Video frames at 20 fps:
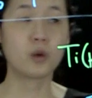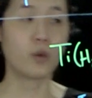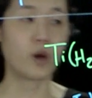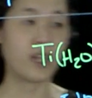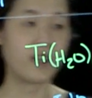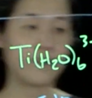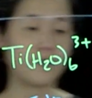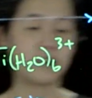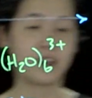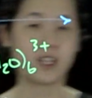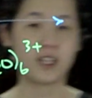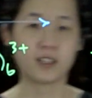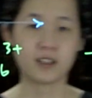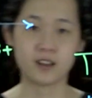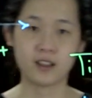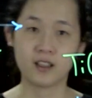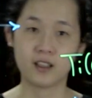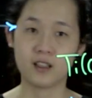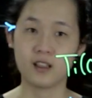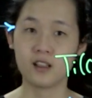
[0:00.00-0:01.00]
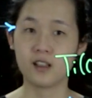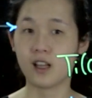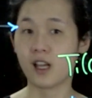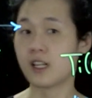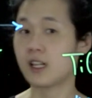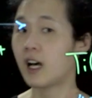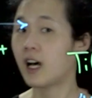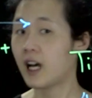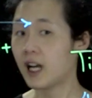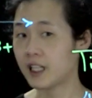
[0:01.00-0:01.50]
wavelength and
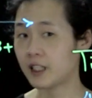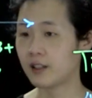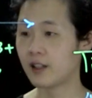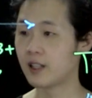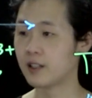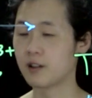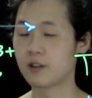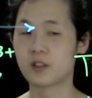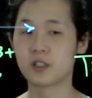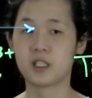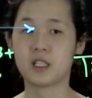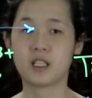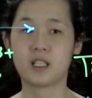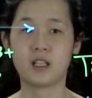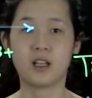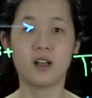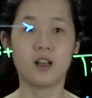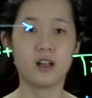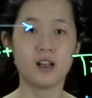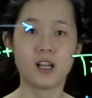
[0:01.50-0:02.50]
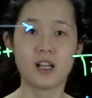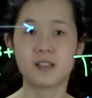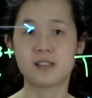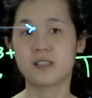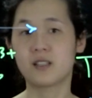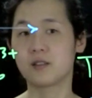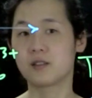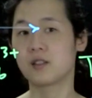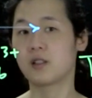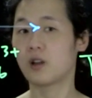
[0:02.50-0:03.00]
higher energy as
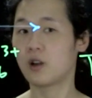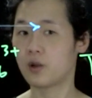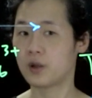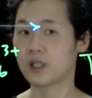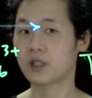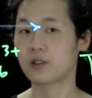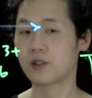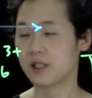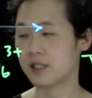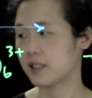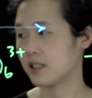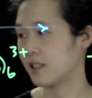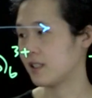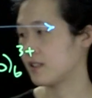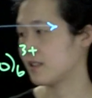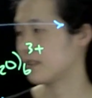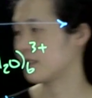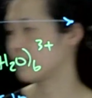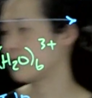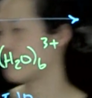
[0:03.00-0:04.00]
delta O increases.